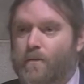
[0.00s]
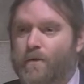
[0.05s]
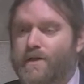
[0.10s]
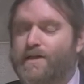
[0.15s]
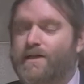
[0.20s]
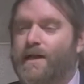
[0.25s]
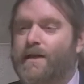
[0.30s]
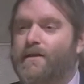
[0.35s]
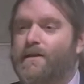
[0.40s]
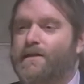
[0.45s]

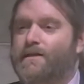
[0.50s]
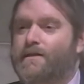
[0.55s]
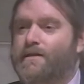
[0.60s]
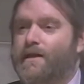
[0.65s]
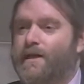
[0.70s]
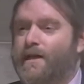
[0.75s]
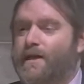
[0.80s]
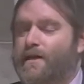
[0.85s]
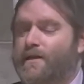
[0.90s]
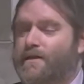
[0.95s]
We say these
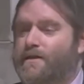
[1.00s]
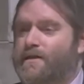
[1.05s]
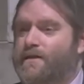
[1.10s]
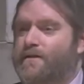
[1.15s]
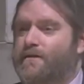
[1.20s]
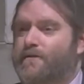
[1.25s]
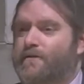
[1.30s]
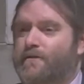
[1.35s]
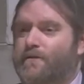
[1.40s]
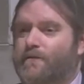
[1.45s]

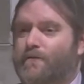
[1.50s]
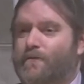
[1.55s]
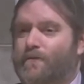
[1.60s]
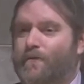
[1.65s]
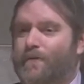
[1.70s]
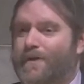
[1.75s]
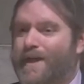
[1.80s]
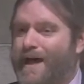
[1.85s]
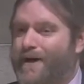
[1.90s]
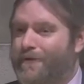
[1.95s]
things
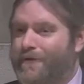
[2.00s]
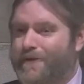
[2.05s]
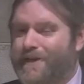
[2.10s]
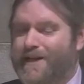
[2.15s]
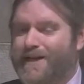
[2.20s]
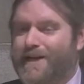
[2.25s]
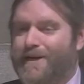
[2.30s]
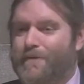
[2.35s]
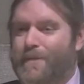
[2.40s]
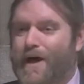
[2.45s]
without
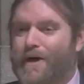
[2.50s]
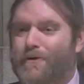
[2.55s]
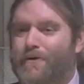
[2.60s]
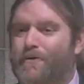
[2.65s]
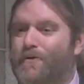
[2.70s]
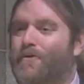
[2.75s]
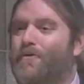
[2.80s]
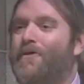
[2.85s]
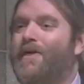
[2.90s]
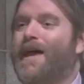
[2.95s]
thinking about
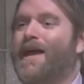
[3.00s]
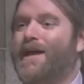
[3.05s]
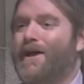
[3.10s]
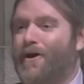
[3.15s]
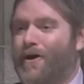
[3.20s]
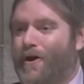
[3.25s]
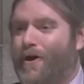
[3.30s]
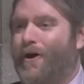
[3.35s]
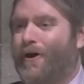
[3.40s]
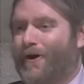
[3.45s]
who
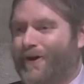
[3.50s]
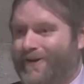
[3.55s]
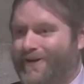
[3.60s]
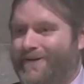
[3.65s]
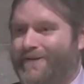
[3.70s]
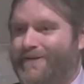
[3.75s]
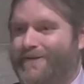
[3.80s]
they are.